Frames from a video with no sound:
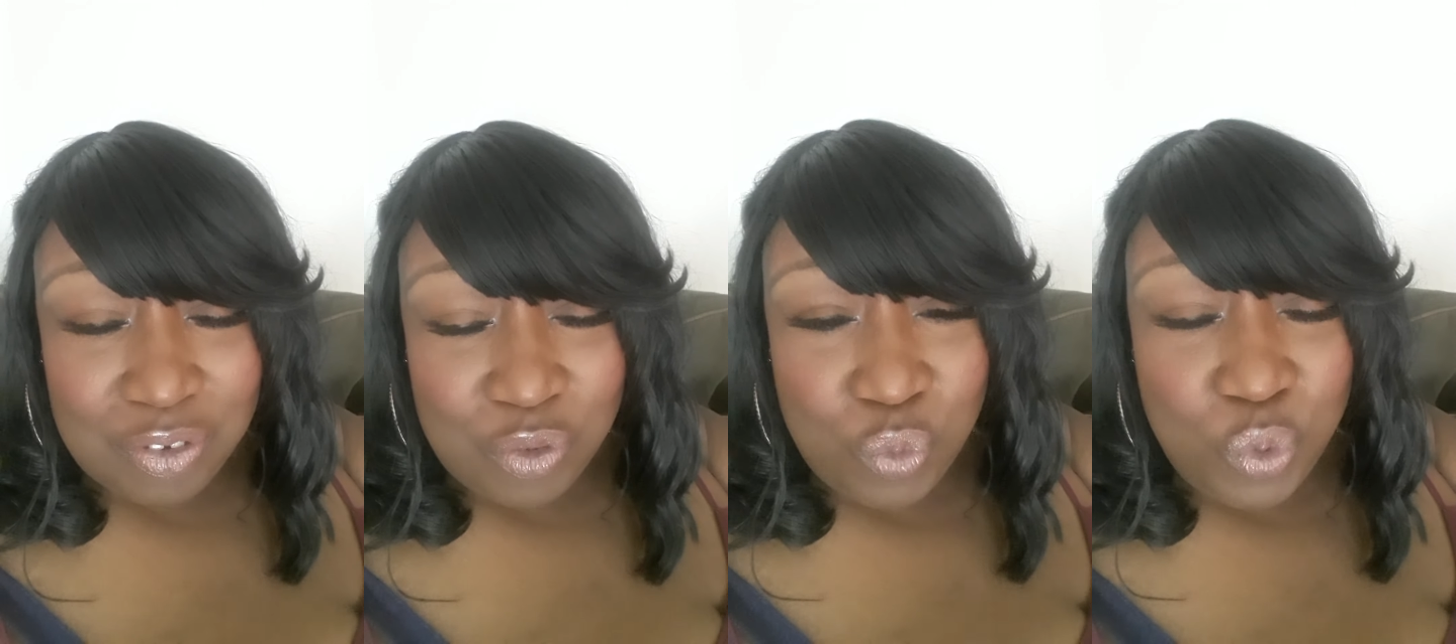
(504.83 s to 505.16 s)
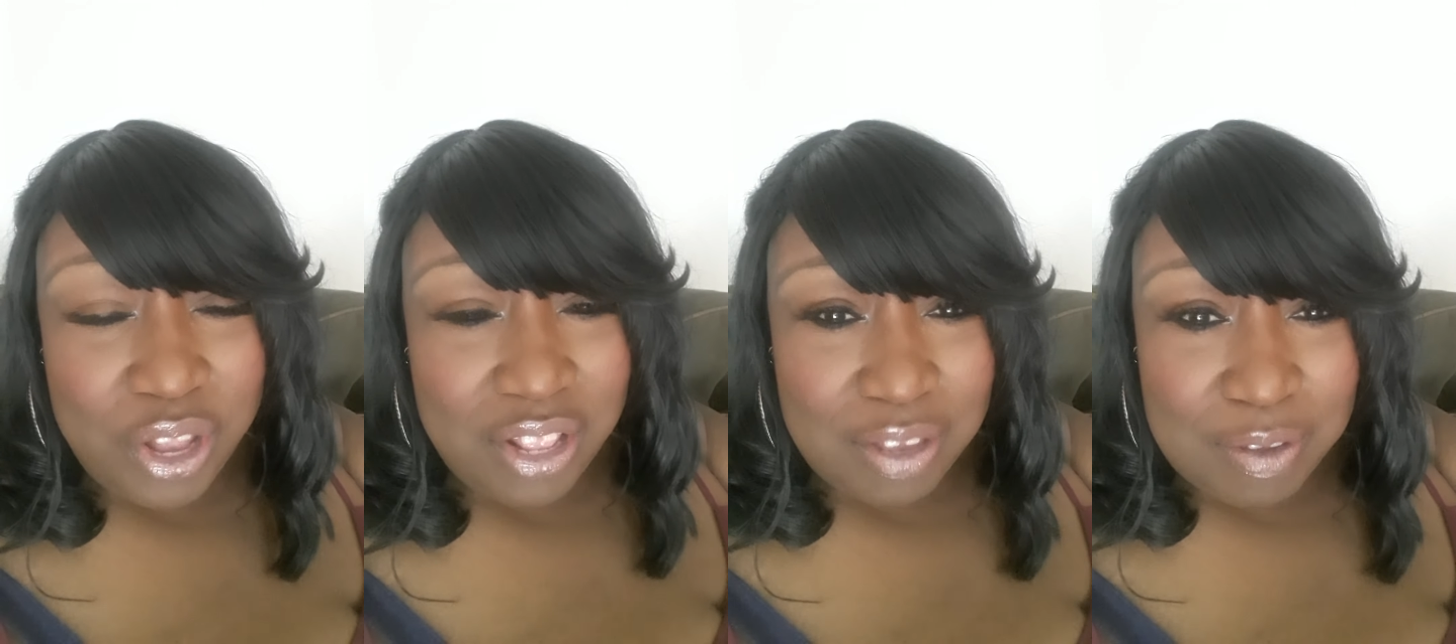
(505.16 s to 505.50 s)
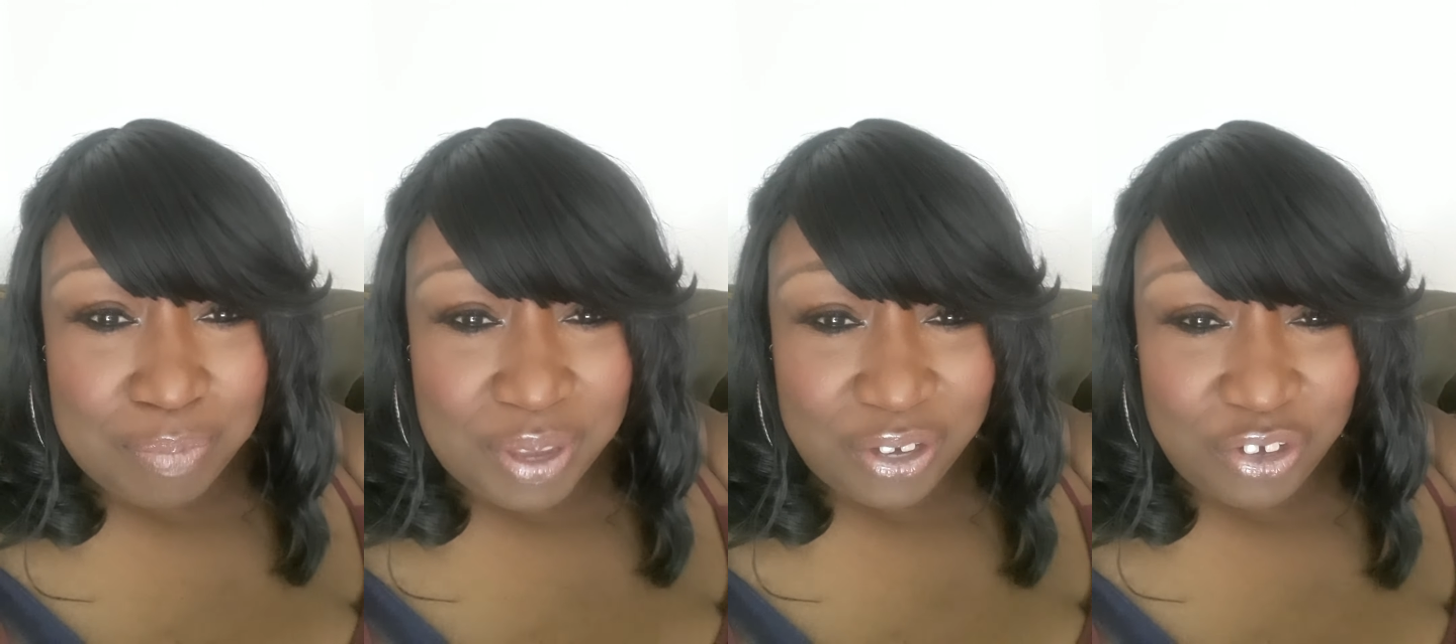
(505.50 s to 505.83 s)
when
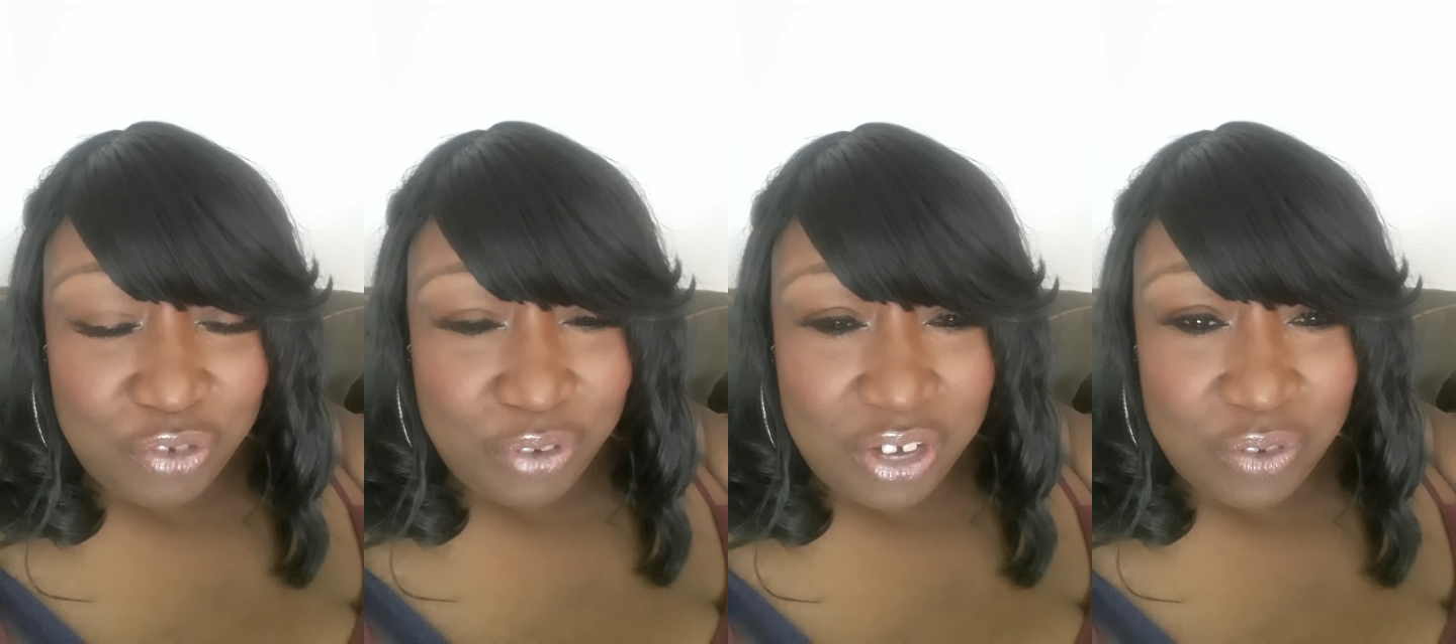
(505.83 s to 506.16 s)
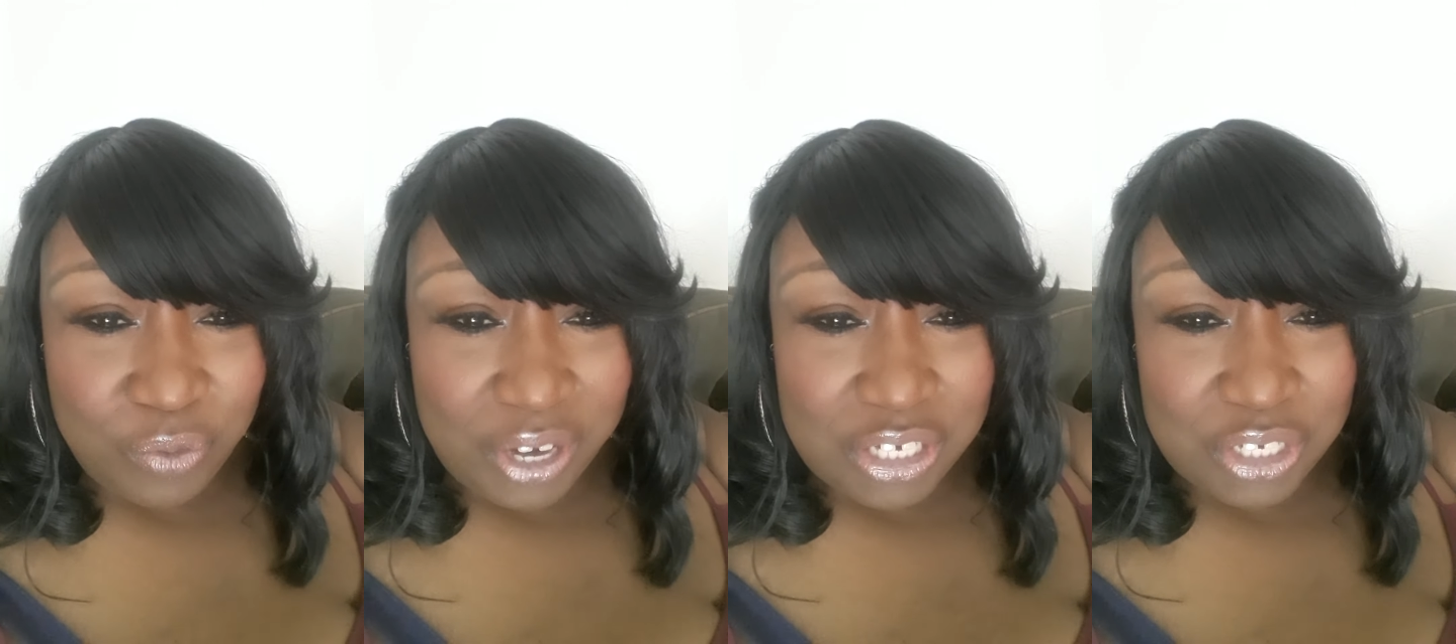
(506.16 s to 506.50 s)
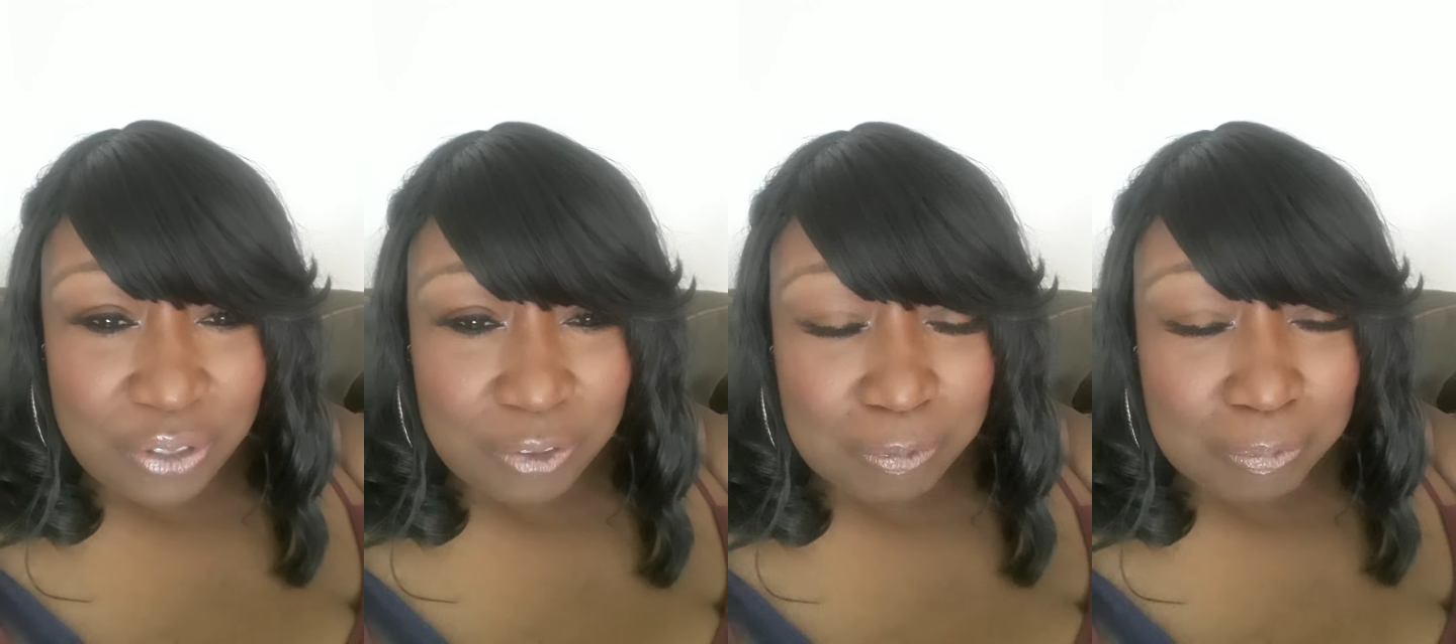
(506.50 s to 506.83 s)
bigotry and
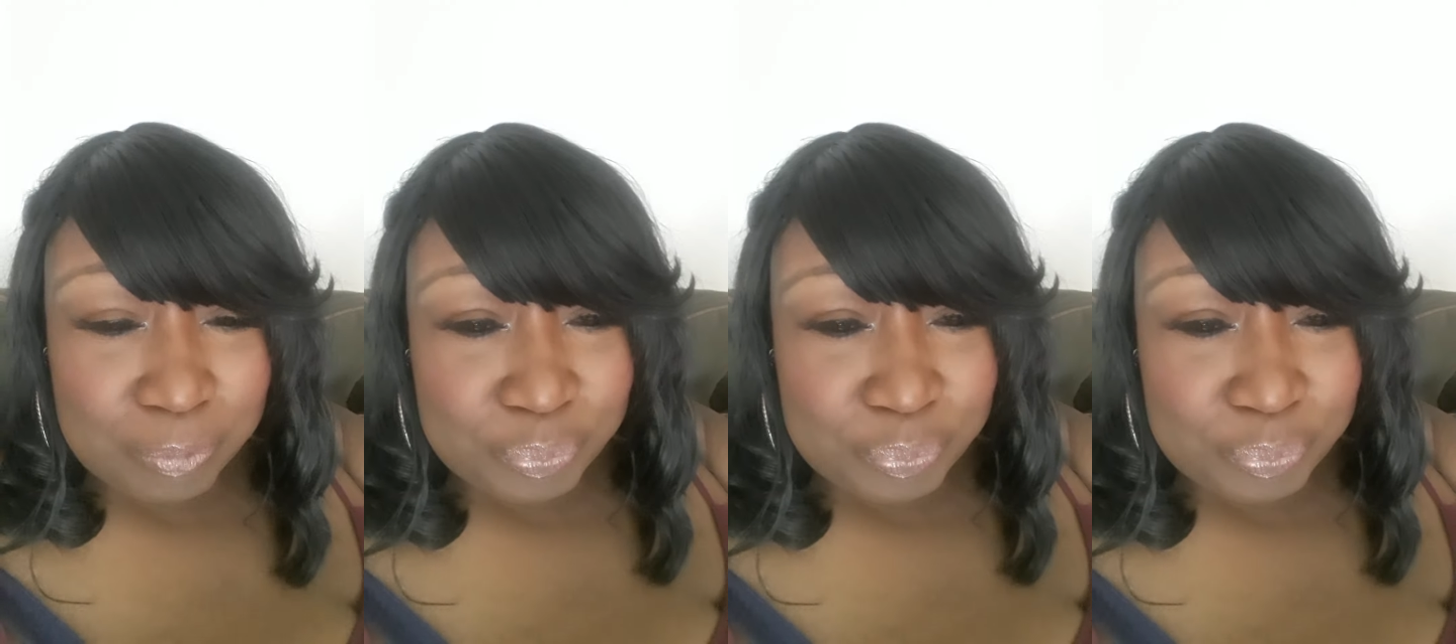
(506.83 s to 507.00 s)
racial